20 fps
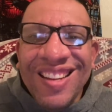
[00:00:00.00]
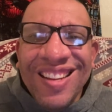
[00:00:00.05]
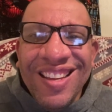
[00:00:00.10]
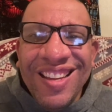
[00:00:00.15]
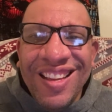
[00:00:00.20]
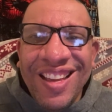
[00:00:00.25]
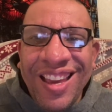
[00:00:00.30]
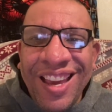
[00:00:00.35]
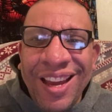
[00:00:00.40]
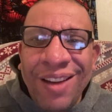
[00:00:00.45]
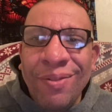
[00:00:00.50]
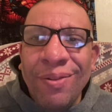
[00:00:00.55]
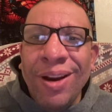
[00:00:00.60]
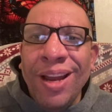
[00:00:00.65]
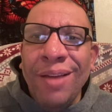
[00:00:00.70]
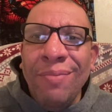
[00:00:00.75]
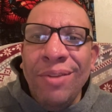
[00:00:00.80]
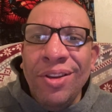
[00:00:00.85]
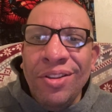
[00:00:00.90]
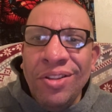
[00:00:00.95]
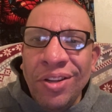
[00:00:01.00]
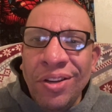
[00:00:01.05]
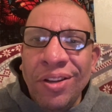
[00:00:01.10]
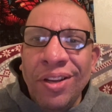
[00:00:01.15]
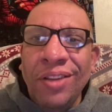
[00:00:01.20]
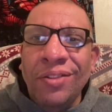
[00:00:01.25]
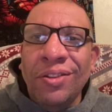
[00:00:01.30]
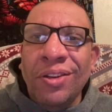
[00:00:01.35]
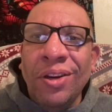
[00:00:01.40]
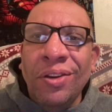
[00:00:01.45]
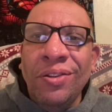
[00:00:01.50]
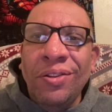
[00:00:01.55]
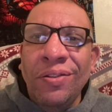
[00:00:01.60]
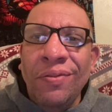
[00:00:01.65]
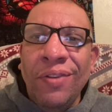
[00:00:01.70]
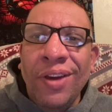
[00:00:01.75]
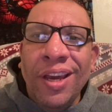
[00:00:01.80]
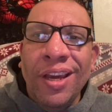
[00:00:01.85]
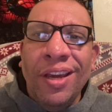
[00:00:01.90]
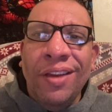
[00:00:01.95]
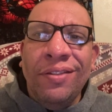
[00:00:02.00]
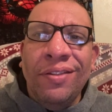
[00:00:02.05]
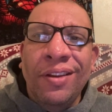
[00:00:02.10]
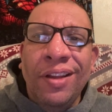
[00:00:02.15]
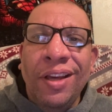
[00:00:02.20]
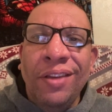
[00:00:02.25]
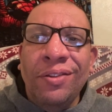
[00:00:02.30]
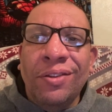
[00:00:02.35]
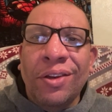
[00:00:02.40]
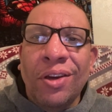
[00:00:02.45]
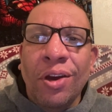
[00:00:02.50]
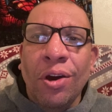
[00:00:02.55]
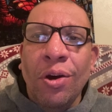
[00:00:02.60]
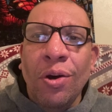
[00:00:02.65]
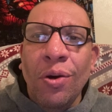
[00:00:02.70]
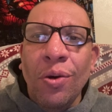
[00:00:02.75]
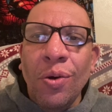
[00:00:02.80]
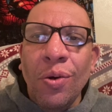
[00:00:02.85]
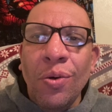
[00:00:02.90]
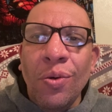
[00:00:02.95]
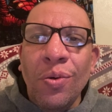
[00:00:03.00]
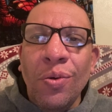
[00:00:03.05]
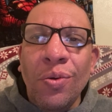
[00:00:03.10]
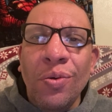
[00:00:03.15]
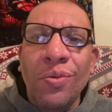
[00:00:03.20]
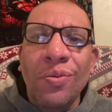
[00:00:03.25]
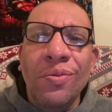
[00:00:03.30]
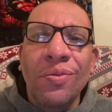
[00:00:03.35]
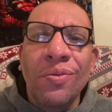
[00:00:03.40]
right, Michelle? Let's go to Vegas. Let's go.